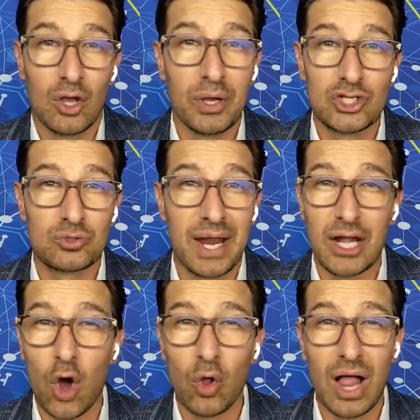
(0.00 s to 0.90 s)
We
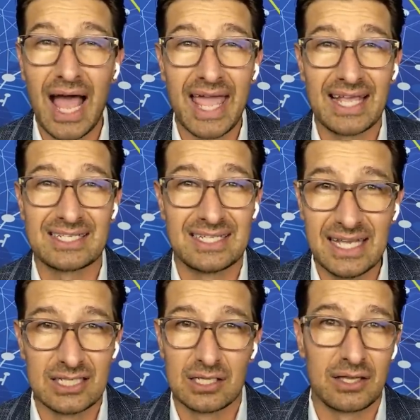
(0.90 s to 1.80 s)
train whole I S
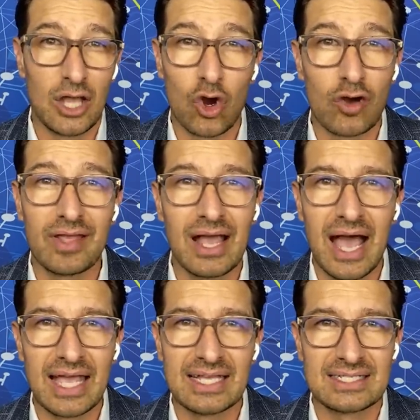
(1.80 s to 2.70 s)
Ds. The Irving
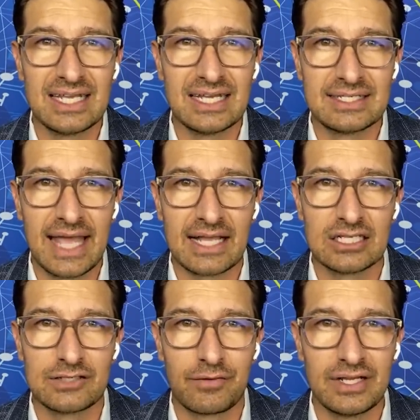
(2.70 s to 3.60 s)
I S D in
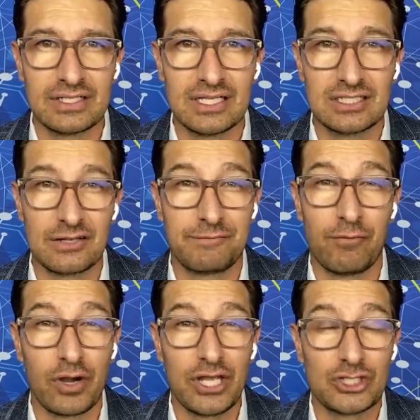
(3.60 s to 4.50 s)
Texas, for instance, there's
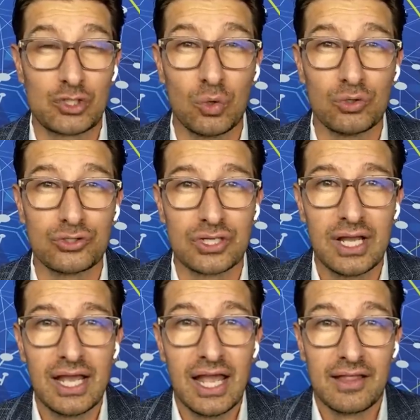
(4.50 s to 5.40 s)
forty schools
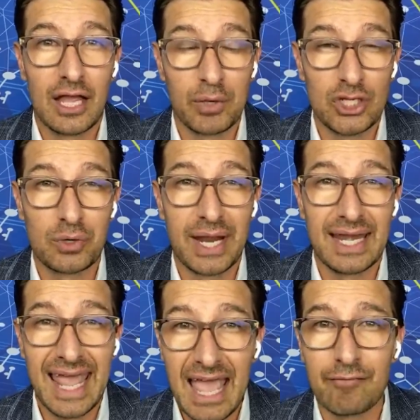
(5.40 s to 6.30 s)
that we
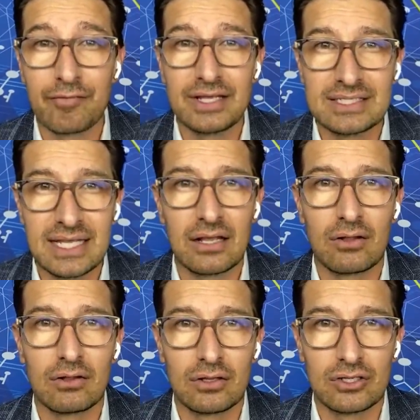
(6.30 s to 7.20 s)
train every
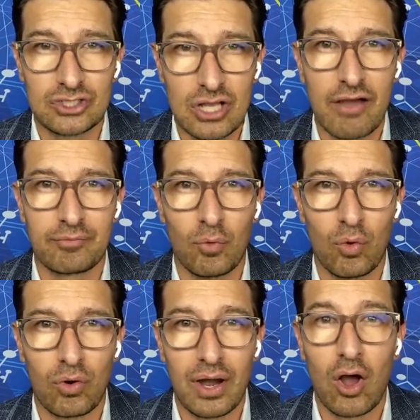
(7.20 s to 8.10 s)
single
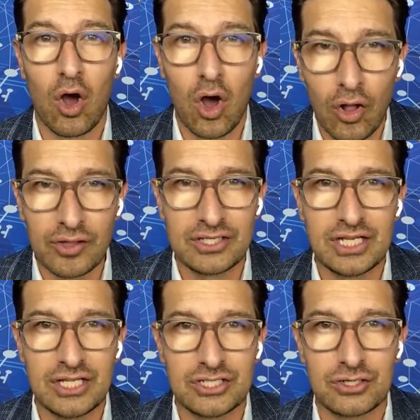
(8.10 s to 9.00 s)
sophomore, all the
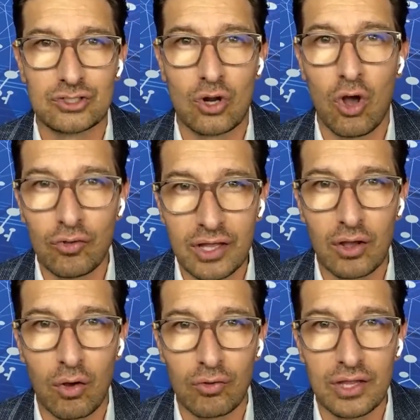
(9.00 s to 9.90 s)
teachers, all the,
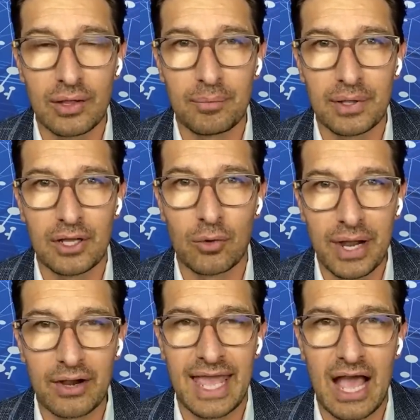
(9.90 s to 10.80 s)
all the
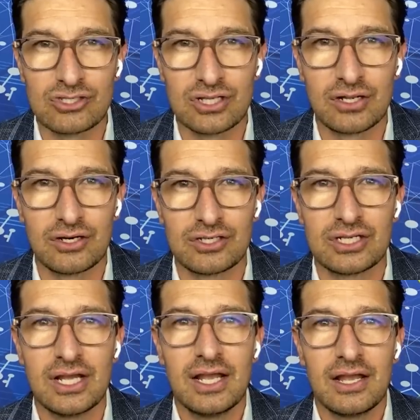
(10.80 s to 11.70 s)
career
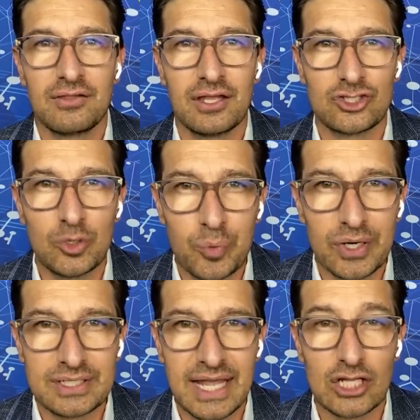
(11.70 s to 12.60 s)
counselors, the
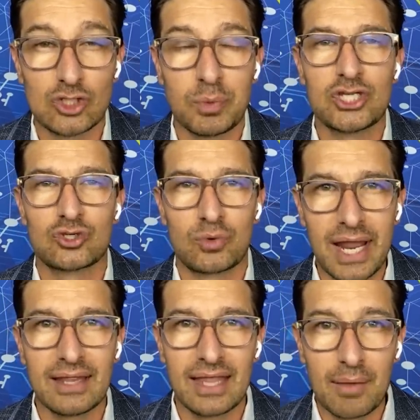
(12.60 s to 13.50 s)
superintendents. We
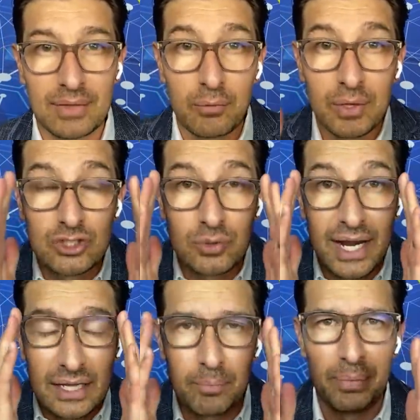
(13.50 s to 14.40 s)
train them. Then we
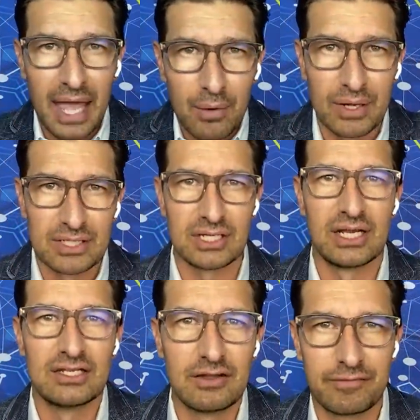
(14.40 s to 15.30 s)
train the parents
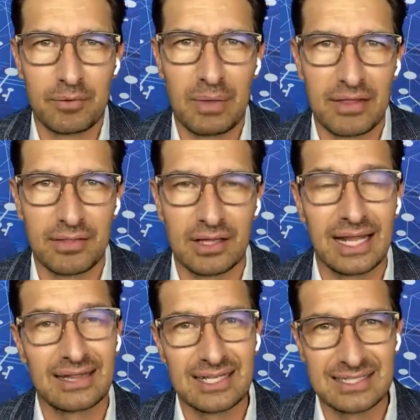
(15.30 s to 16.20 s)
in a different method.
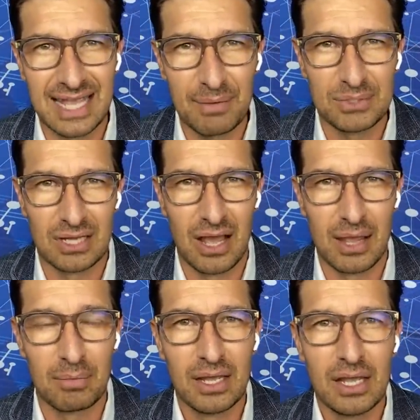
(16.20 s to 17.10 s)
And at the same
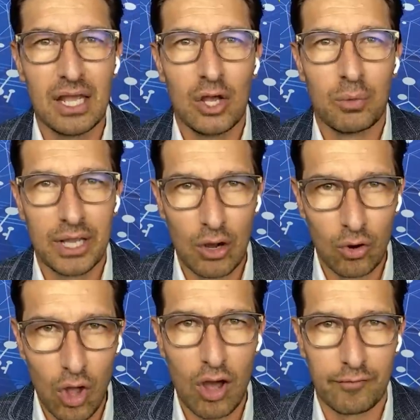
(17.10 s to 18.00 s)
time, we go
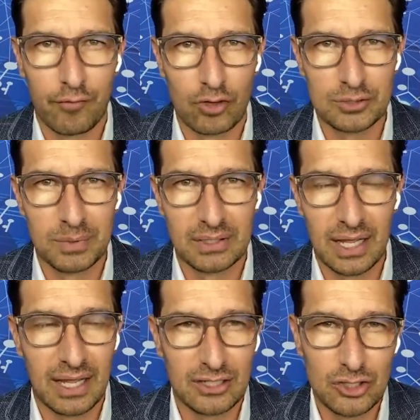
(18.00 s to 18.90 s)
to law enforcement.
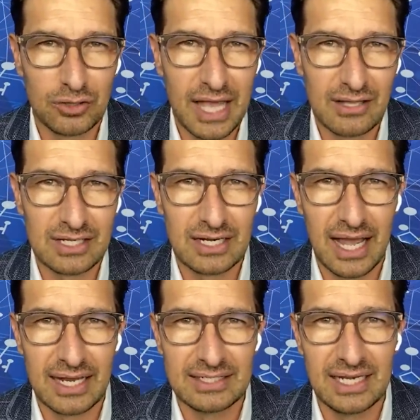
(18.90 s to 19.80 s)
In two thousand
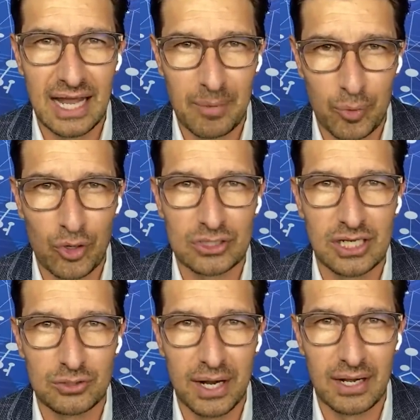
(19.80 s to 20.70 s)
nineteen, I
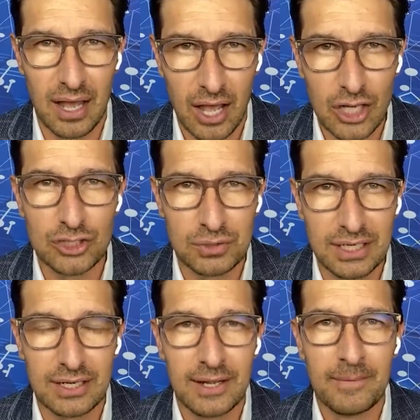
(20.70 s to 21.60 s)
personally trained one
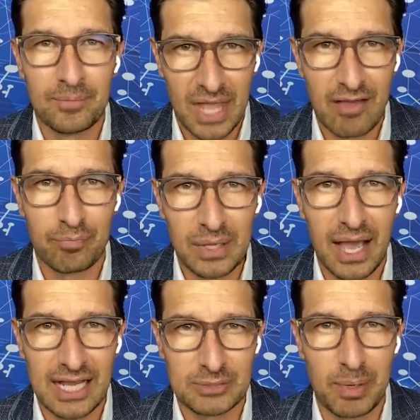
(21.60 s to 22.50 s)
hundred F B
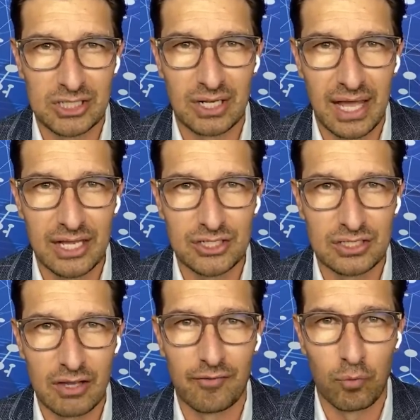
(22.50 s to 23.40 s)
I special
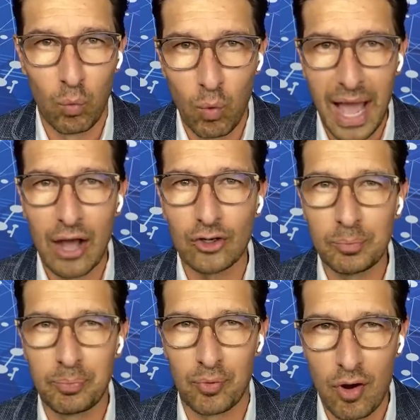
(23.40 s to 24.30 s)
agents of how
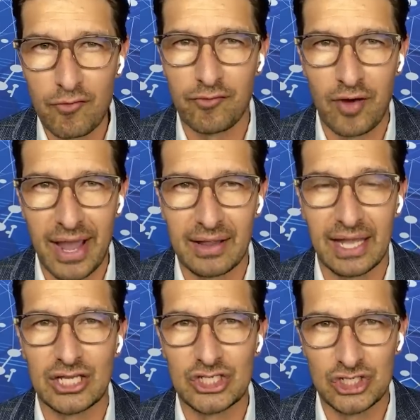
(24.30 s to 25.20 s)
to profile
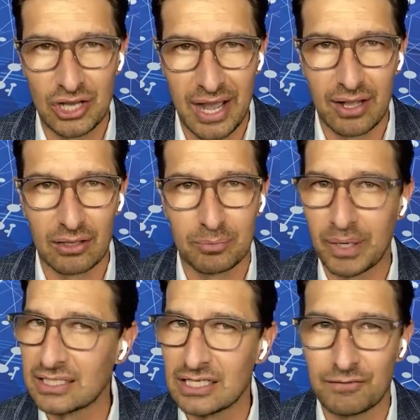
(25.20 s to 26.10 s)
a child,
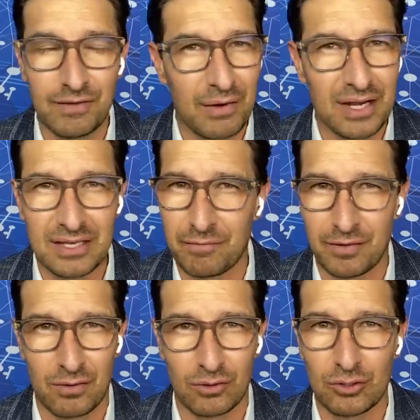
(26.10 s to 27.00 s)
because it's very
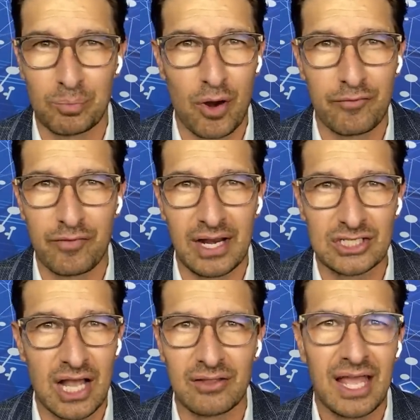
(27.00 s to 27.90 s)
difficult to profile a
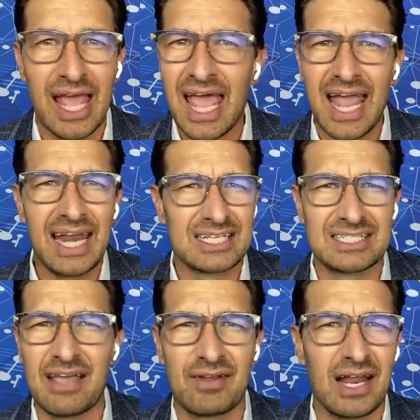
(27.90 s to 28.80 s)
child in a
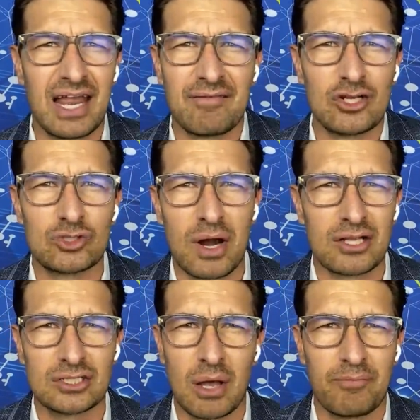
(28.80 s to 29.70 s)
seven eleven
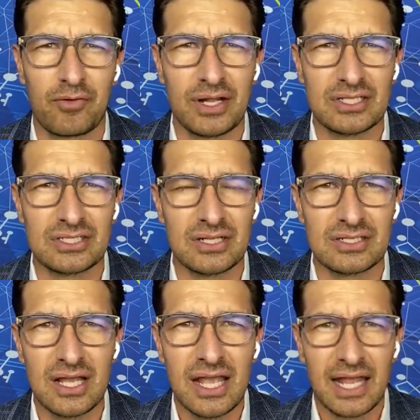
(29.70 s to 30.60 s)
truck stop, for
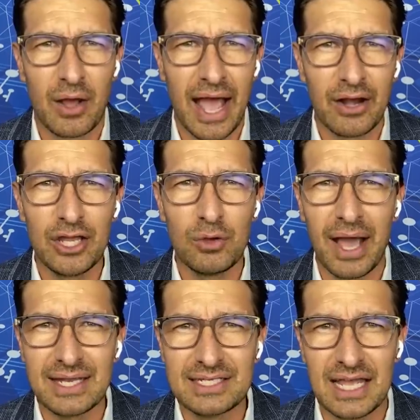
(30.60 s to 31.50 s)
instance. You know, how do you
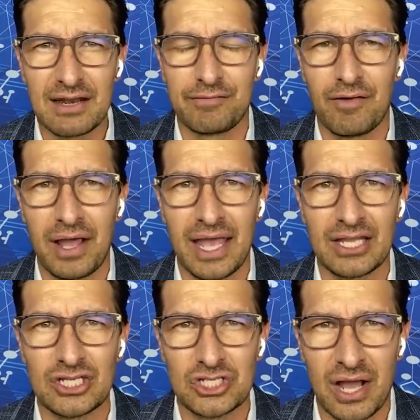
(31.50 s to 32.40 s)
identify
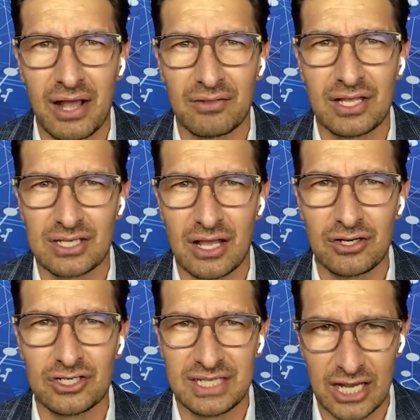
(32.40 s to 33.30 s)
a child that's
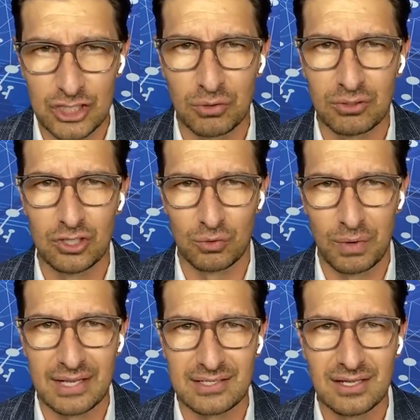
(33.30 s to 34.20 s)
under sexual
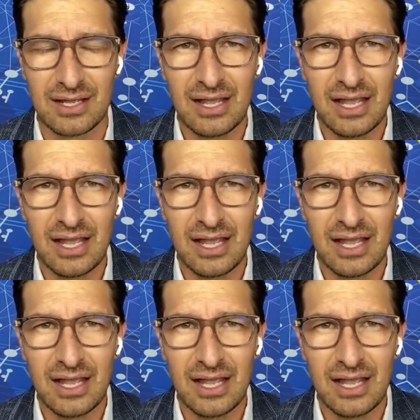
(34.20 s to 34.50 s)
duress?